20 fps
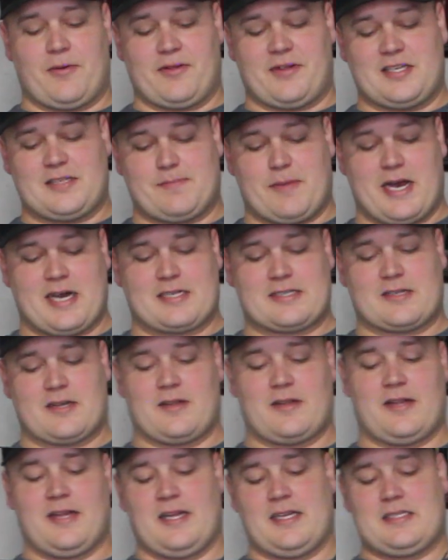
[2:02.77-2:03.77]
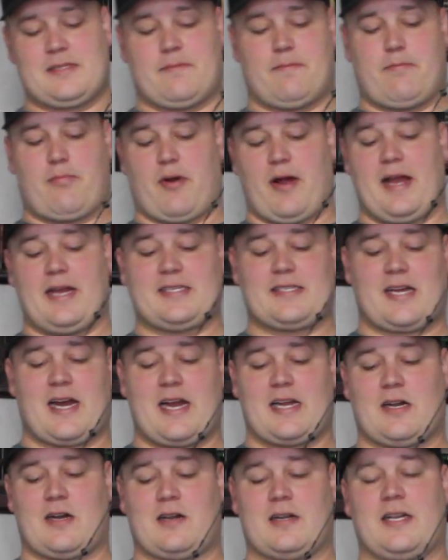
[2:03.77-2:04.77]
of the specs on this, brace
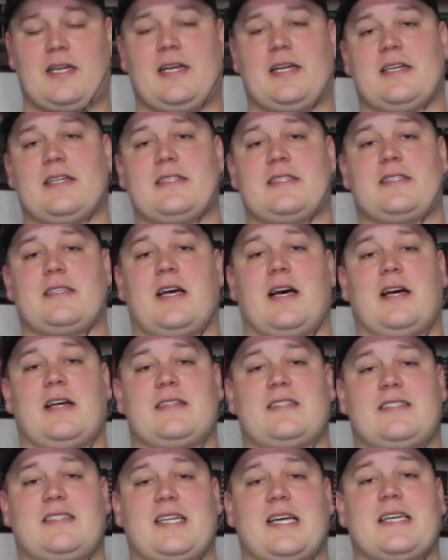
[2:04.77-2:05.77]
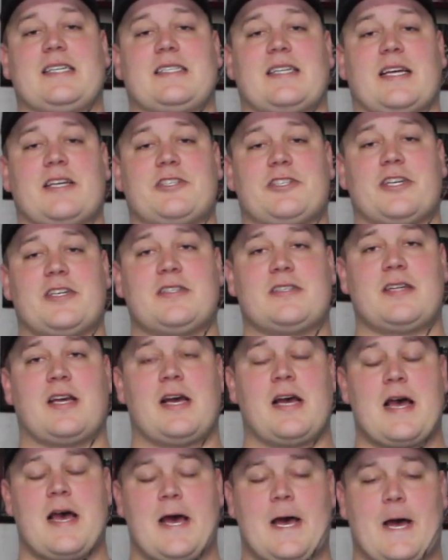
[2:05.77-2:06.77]
height on it is 6 inches.
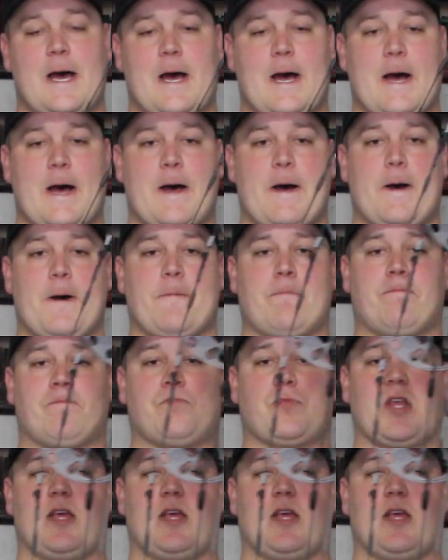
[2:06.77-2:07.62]
My